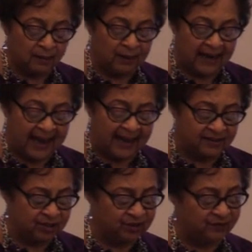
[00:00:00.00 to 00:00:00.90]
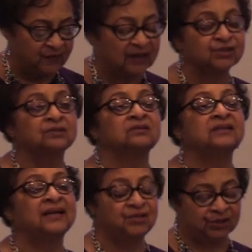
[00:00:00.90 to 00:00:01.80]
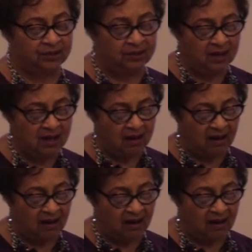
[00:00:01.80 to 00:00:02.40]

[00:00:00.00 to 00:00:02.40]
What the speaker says: but add to the functional nature